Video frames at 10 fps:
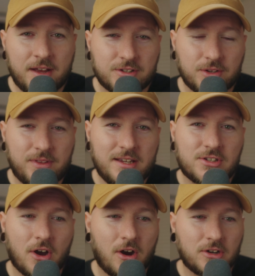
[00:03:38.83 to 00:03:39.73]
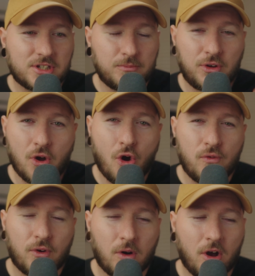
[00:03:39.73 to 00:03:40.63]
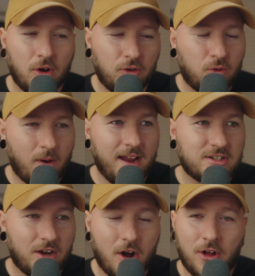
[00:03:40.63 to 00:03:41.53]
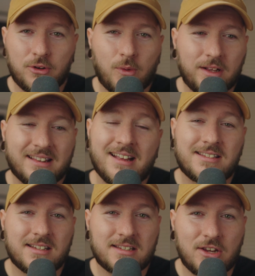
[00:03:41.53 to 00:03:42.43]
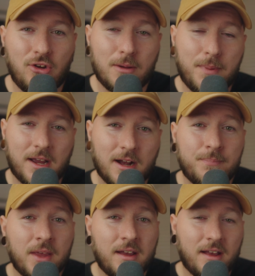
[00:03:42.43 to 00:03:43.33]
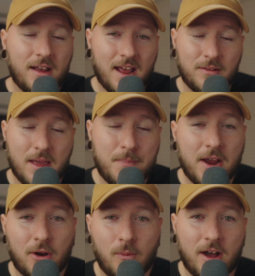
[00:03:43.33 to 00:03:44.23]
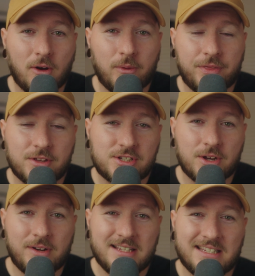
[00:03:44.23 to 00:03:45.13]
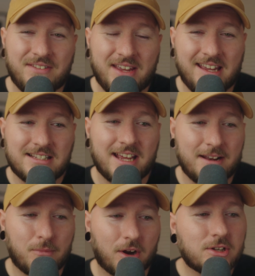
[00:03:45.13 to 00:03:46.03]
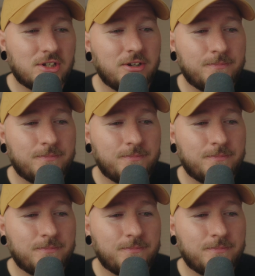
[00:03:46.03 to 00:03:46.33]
So these are some overall great all-in-one lenses that you can pick up, and they pair well with the Sony ZV-E10 Mark II.